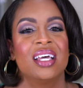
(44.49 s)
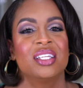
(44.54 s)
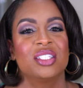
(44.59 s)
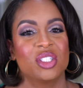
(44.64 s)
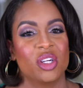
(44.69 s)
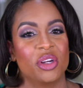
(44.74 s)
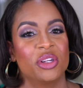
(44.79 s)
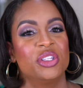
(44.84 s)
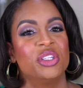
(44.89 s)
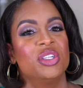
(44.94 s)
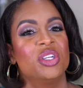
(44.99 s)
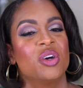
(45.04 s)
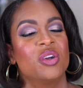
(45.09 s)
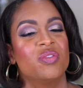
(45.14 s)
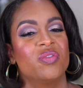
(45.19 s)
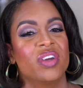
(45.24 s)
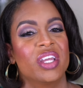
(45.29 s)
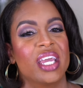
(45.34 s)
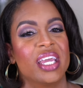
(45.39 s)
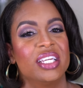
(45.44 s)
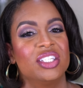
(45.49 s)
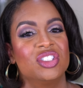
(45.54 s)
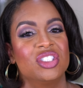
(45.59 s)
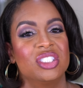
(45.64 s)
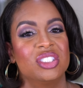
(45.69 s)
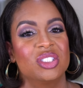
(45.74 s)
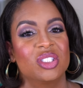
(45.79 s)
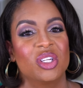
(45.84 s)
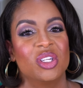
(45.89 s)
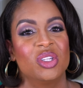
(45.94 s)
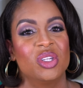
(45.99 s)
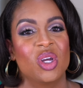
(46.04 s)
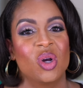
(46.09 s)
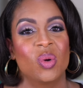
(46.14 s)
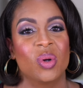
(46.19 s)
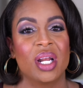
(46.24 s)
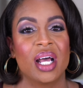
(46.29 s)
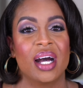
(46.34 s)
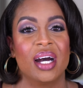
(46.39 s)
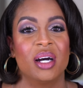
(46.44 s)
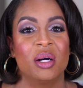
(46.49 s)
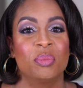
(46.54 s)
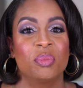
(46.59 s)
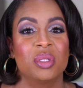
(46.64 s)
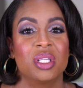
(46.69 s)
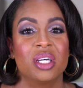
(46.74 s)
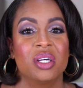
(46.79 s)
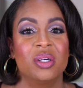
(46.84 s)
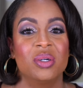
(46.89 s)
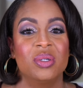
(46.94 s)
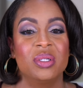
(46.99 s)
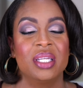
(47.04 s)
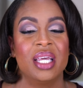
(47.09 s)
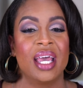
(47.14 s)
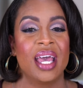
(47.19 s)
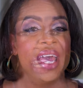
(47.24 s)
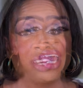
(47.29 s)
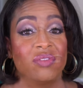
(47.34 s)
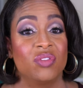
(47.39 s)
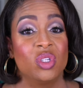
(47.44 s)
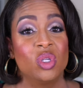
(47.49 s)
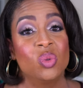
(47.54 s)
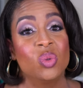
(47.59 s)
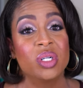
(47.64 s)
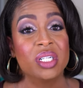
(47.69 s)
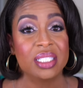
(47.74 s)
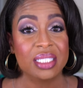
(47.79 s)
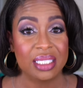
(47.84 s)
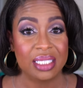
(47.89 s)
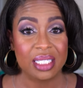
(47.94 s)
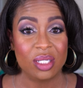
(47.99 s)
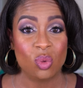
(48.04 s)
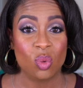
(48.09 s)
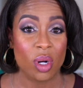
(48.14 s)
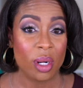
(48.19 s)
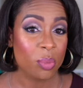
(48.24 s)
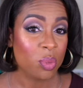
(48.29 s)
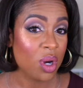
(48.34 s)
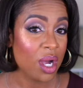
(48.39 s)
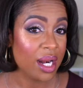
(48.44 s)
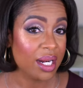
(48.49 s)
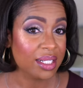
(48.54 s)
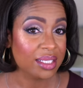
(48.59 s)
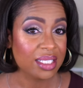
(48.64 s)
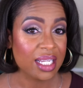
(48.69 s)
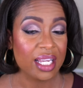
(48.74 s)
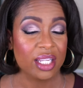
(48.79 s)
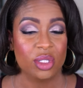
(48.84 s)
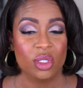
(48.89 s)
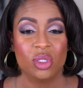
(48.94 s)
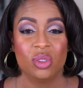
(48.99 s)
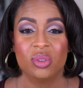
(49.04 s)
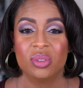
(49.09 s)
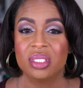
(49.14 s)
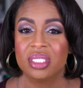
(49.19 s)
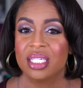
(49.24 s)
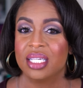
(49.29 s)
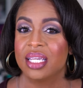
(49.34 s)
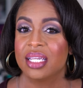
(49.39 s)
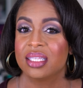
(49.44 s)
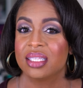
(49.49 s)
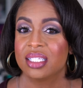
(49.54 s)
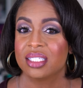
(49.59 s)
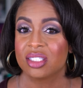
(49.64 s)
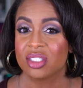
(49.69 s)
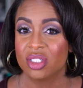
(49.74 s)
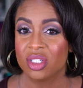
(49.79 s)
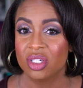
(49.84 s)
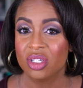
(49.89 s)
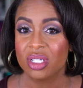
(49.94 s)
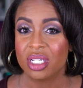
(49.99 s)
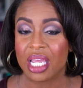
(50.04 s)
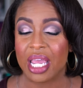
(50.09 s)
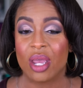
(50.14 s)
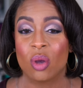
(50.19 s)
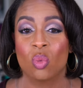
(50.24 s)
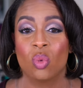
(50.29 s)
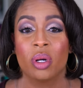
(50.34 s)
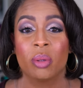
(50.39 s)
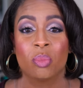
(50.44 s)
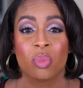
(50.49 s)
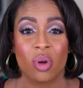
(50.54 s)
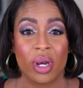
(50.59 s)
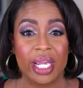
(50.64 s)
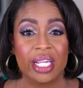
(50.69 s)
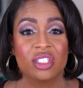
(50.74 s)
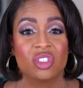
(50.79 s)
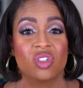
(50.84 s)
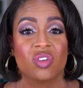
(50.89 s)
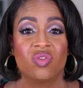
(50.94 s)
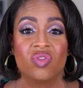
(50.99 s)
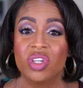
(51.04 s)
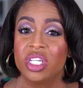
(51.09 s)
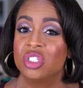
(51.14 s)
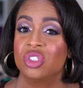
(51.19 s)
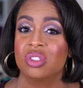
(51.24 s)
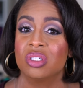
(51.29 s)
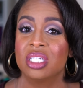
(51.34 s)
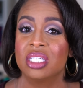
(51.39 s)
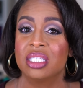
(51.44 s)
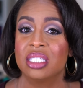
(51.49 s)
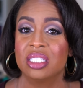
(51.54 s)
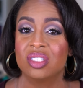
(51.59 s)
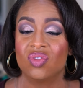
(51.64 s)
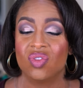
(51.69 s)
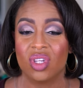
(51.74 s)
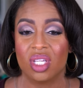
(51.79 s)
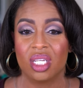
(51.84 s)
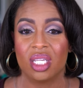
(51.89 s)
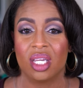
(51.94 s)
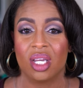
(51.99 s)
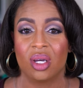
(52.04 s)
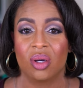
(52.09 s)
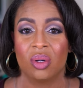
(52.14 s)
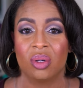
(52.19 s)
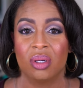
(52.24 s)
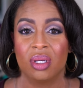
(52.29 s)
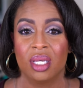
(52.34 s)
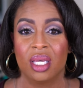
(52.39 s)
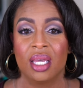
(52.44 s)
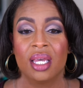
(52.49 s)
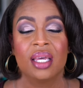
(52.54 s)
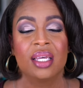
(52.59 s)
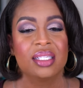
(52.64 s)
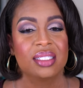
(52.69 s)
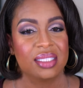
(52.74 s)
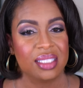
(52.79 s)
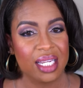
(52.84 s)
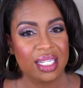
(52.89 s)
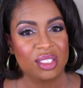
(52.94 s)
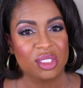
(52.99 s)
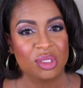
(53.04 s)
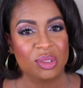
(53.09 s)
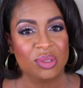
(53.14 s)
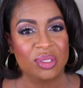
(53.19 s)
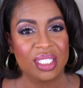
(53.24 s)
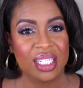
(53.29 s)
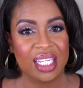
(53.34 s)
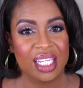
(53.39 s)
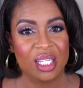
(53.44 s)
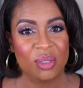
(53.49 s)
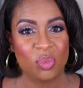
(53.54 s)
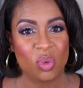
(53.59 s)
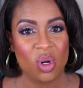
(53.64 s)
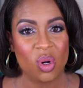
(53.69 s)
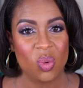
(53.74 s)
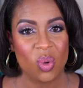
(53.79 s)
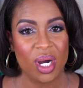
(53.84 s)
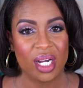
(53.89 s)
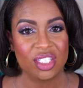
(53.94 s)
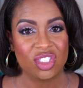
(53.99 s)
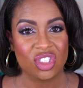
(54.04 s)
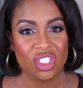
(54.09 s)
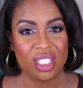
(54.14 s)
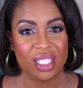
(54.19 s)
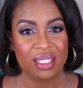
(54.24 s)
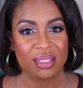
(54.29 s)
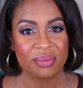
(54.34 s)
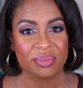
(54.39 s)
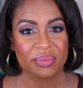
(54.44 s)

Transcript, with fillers: Turn your notifications so you know when I upload. And if you want to see what products I use to get this look and what brands are featured in this video, stay tuned and keep on watching.